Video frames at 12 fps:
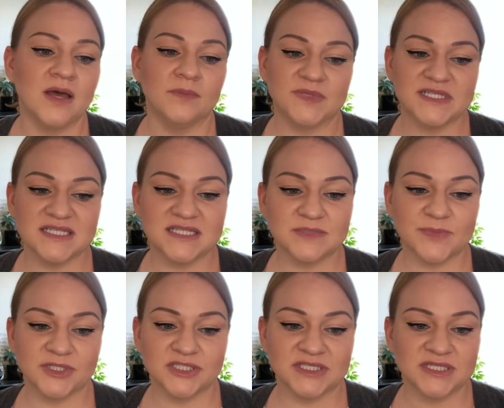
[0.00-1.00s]
Business
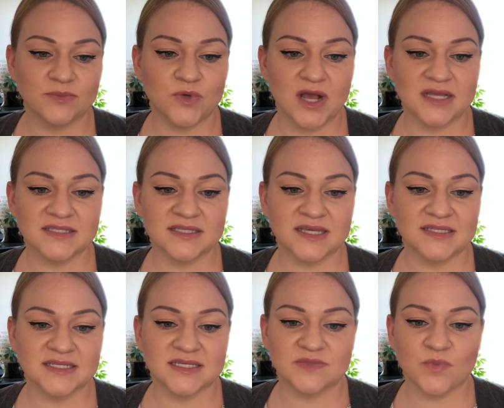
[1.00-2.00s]
purchasing process
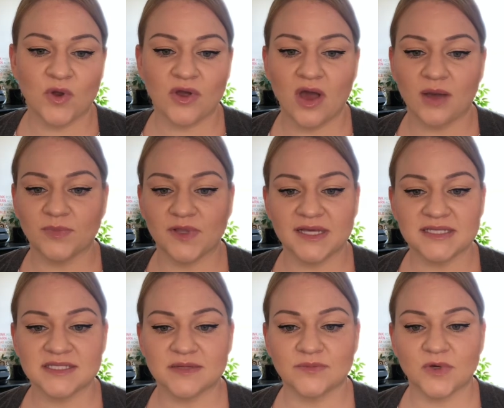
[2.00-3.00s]
is more complex
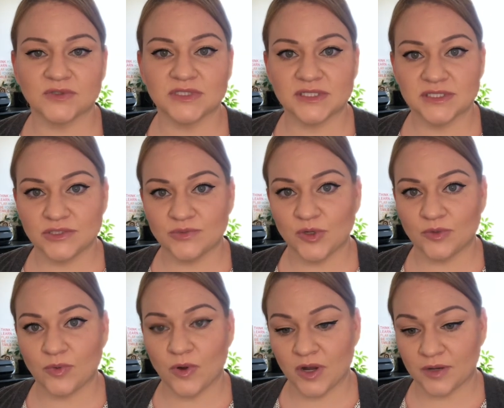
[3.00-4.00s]
than most consumer
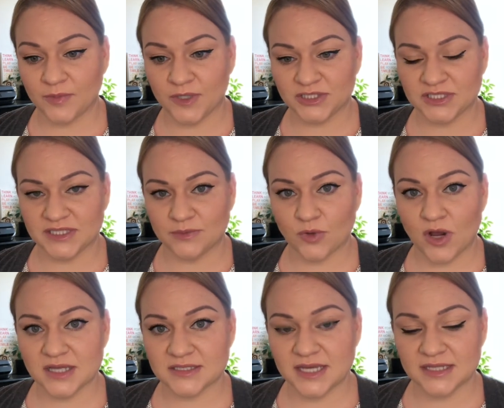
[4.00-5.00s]
purchasing
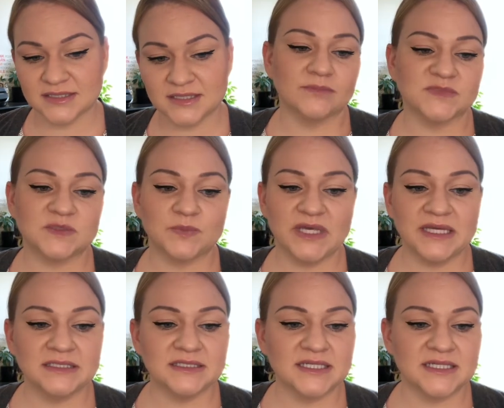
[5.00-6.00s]
process.
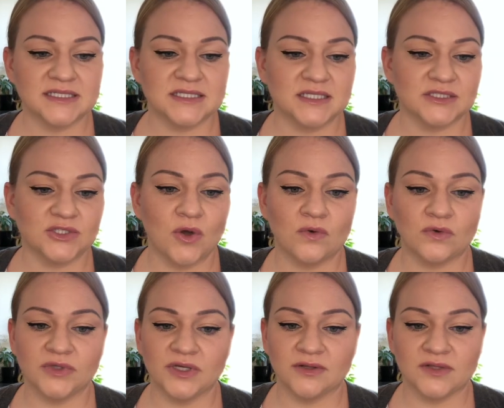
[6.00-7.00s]
Spend is the total
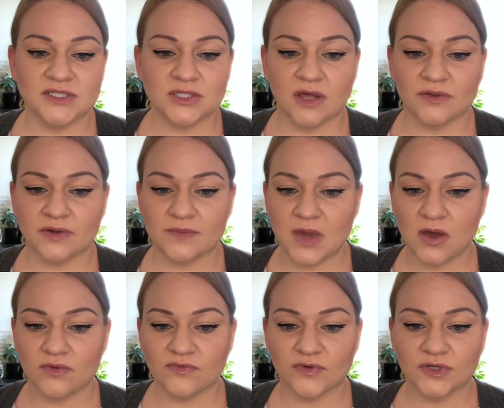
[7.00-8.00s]
yearly dollar
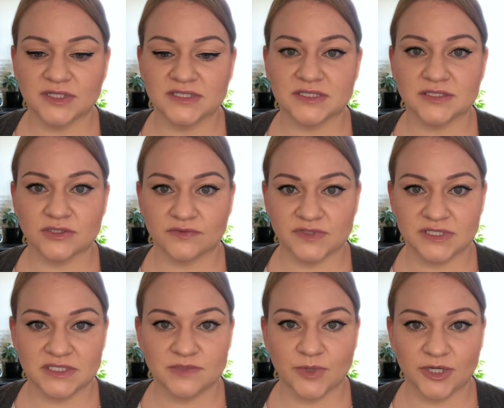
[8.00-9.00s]
amount for goods and
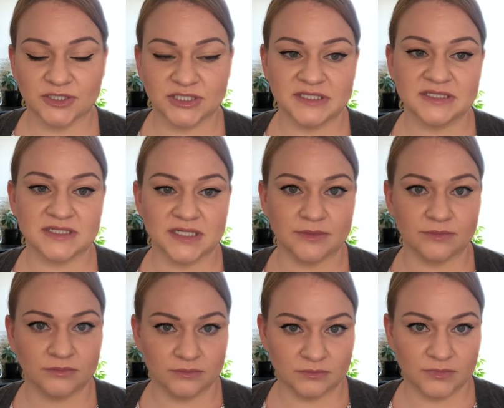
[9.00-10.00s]
services purchased in
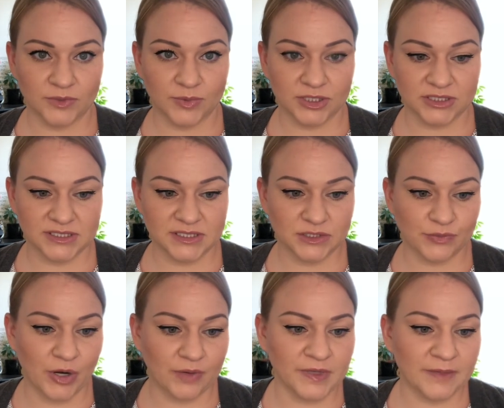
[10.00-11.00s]
the purchasing
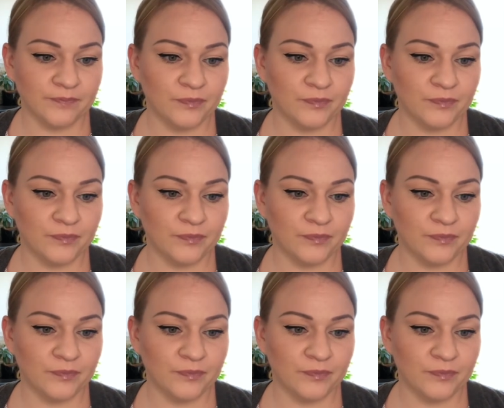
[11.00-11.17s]
department.